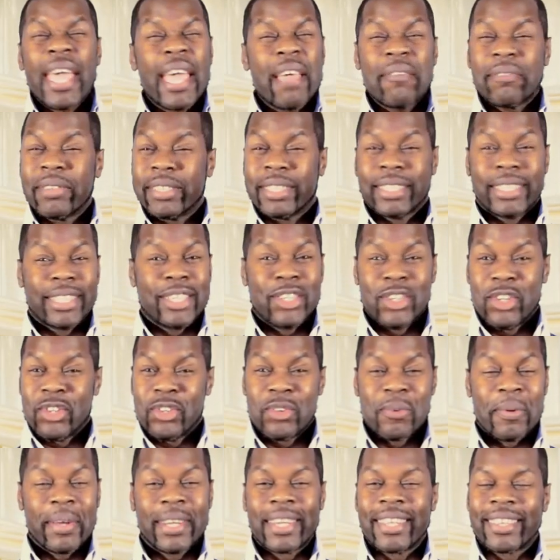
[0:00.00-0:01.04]
ever seen you
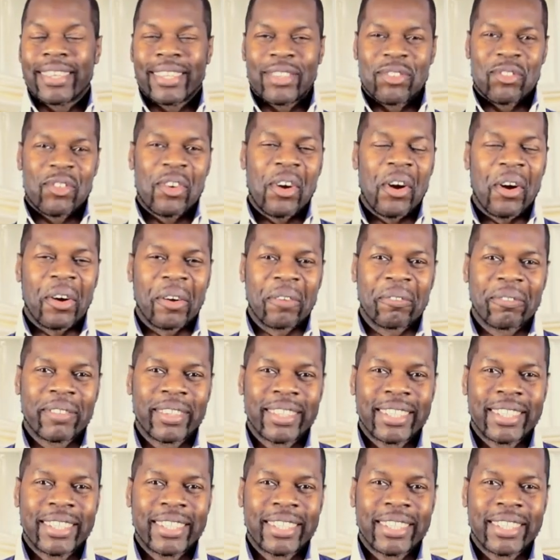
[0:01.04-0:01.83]
do anything wrong."